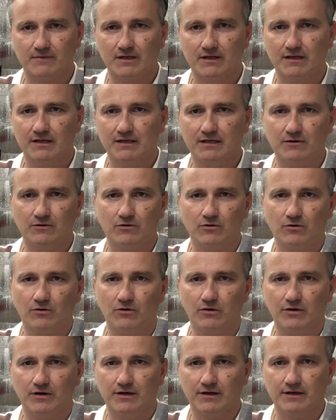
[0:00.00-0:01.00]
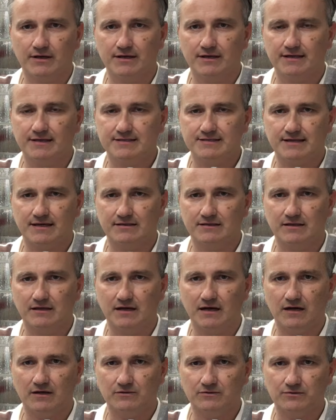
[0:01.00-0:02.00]
heater core inside the
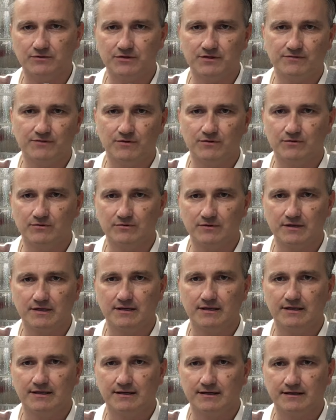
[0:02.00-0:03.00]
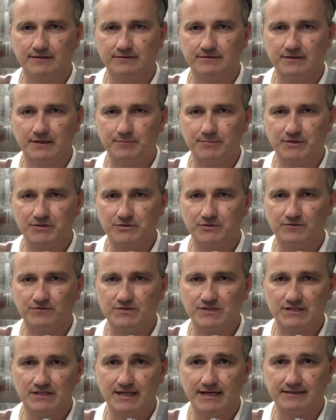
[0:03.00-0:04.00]
car to give you the temperature you've
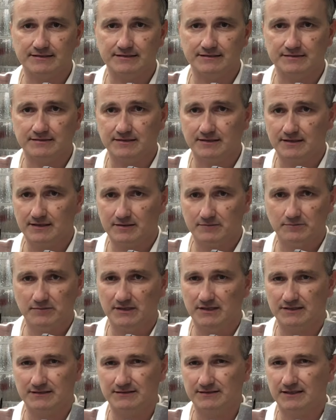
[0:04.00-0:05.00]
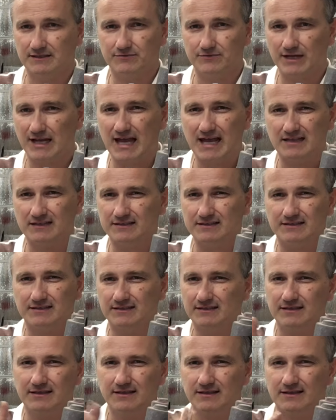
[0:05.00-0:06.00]
selected. But in reality,
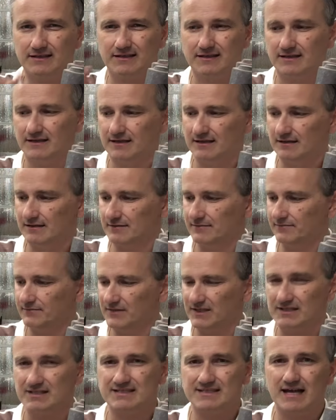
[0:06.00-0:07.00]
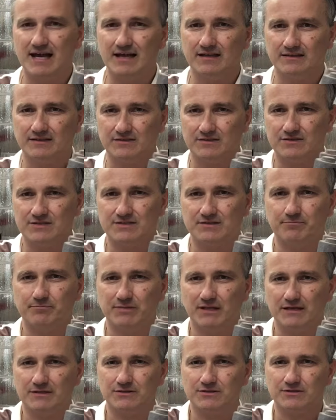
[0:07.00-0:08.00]
inside there's a
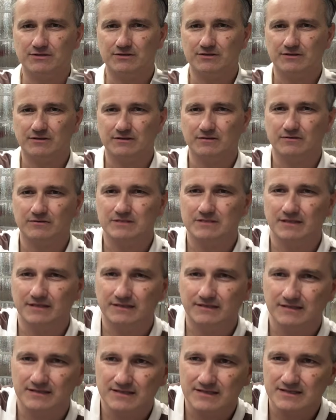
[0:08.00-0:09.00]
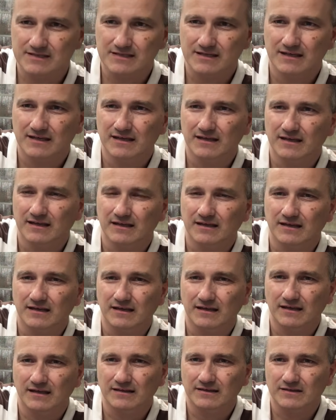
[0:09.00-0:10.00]
plunger that looks like this,
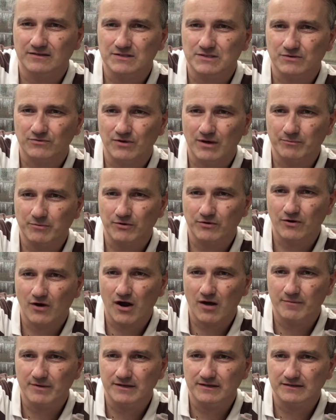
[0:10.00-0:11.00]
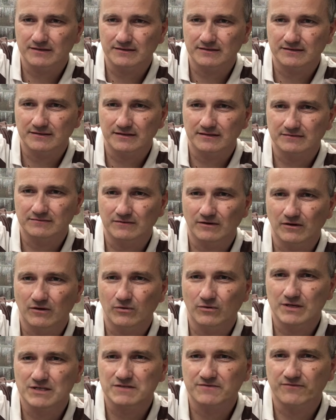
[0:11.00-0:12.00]
and there's a rubber grommet that
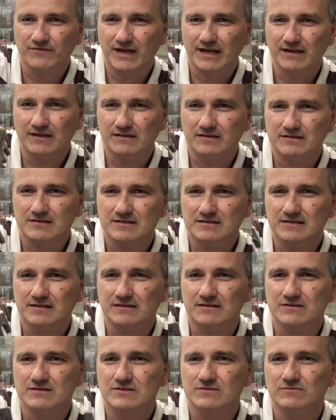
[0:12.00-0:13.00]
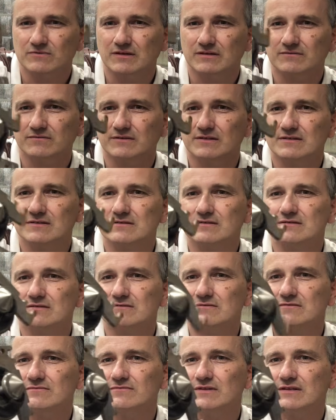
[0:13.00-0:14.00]
always fails. Here's one
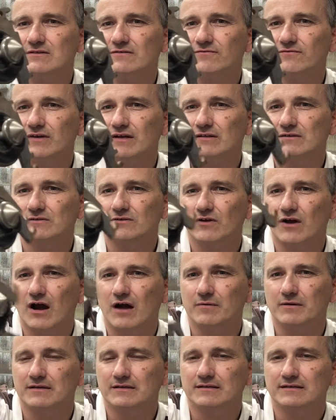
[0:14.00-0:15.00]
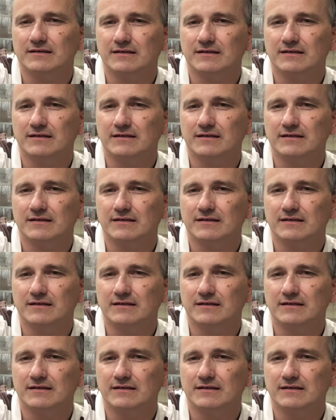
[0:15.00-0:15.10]
with the failed grommet,